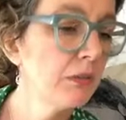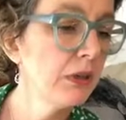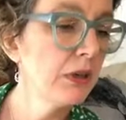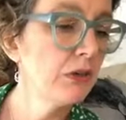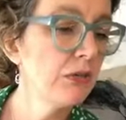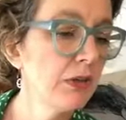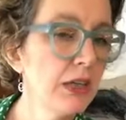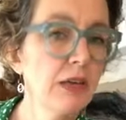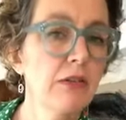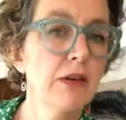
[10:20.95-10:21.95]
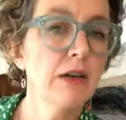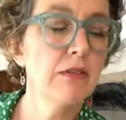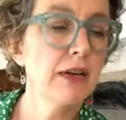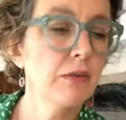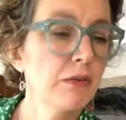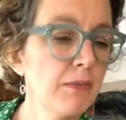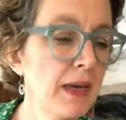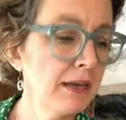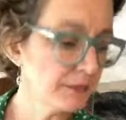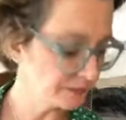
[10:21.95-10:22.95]
of greenery around
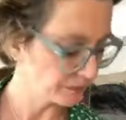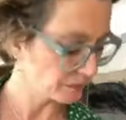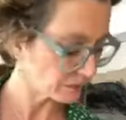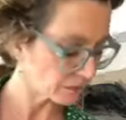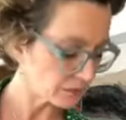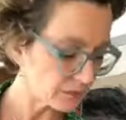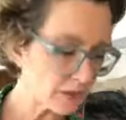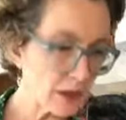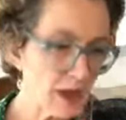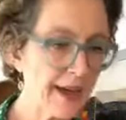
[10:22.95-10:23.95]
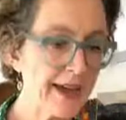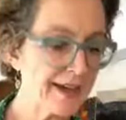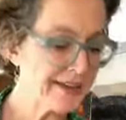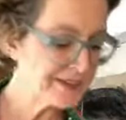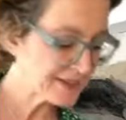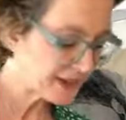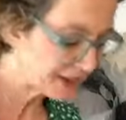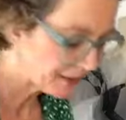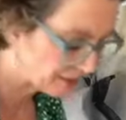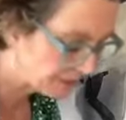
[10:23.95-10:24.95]
me. And
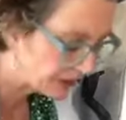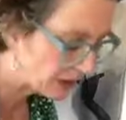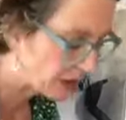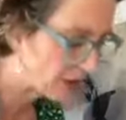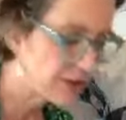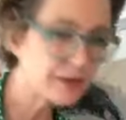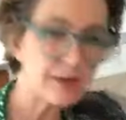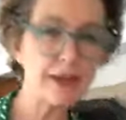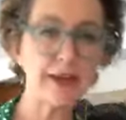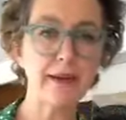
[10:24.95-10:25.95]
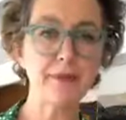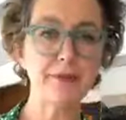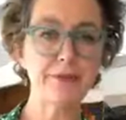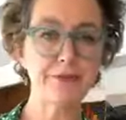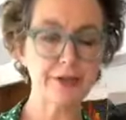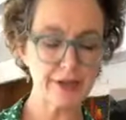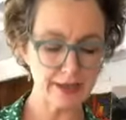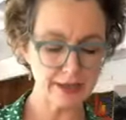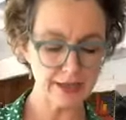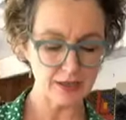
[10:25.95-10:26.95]
because I happened to
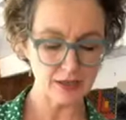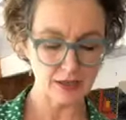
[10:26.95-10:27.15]
find